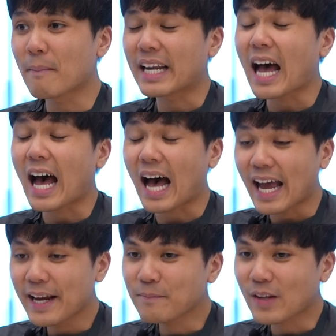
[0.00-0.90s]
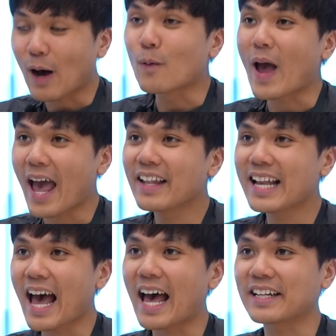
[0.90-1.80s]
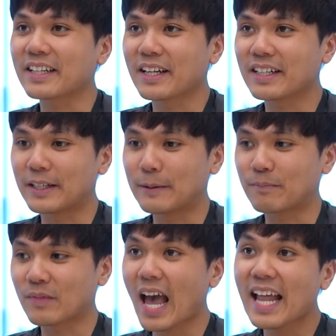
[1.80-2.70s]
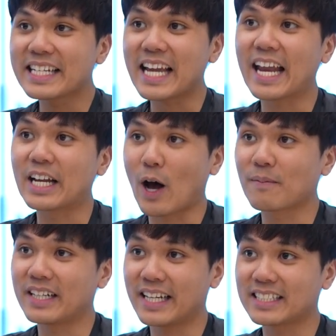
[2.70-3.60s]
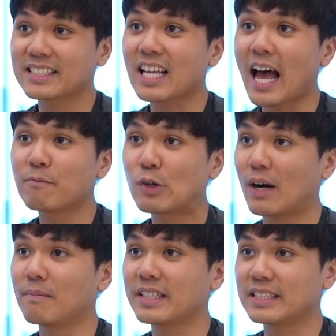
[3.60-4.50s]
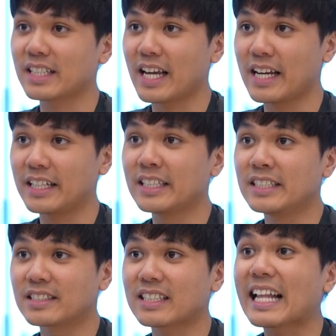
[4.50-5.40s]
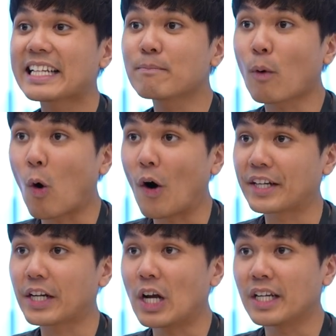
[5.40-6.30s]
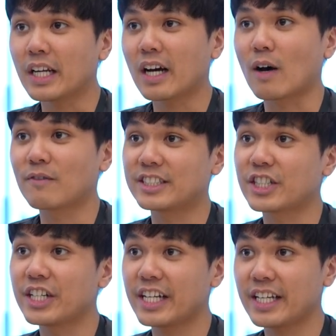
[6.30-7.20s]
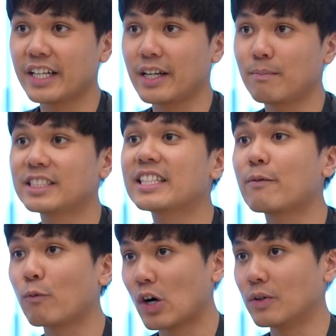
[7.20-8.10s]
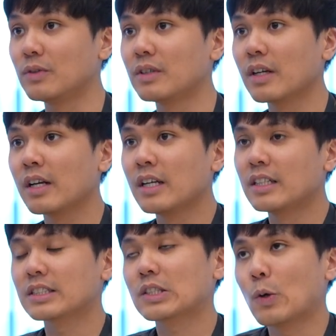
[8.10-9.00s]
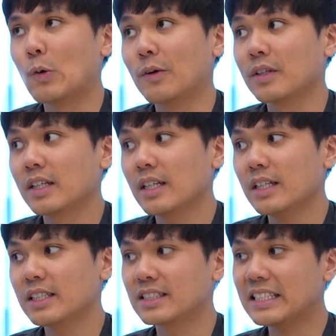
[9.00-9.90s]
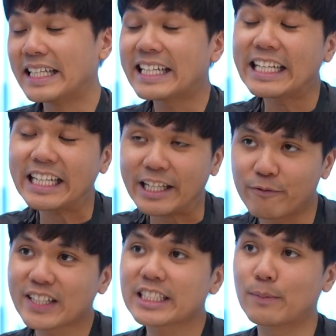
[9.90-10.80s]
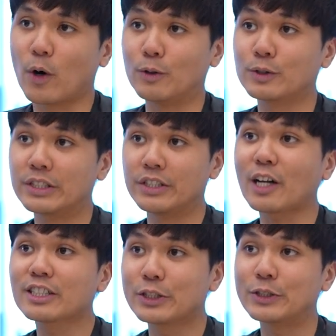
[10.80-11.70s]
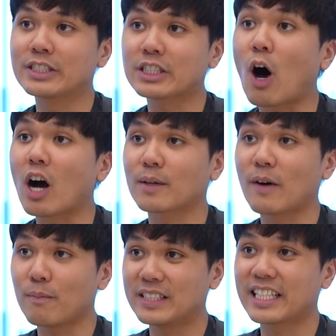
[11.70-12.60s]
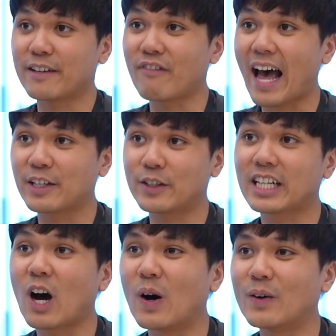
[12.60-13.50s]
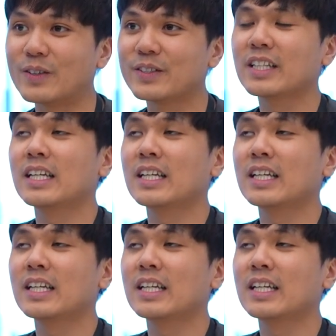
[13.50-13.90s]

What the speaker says: But I'm aware that at the end of the data science realm is a starting point of a journey in a business world. So it's inevitable not to talk about business value at all.